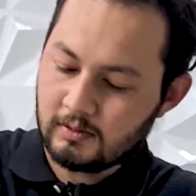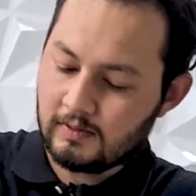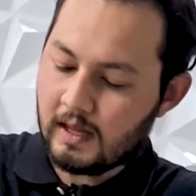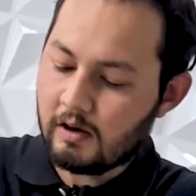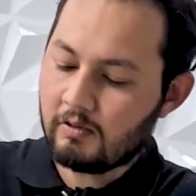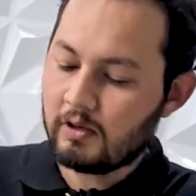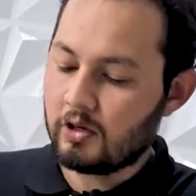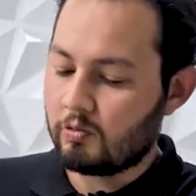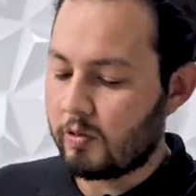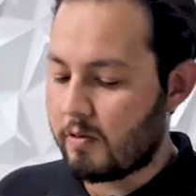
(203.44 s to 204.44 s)
Now,
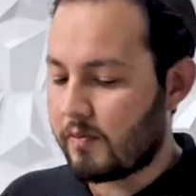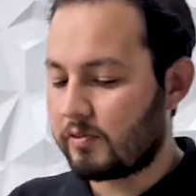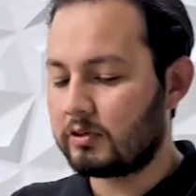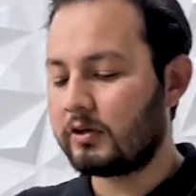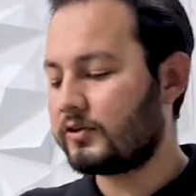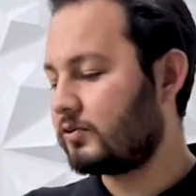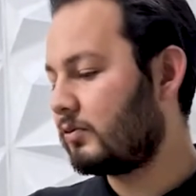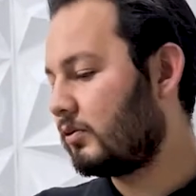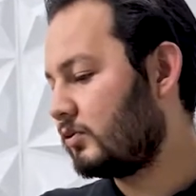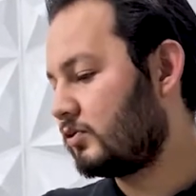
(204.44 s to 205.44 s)
we will pull our
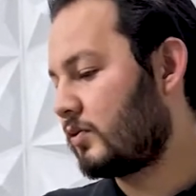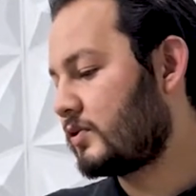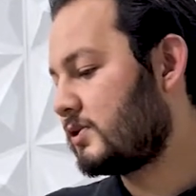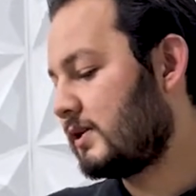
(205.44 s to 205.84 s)
tool towards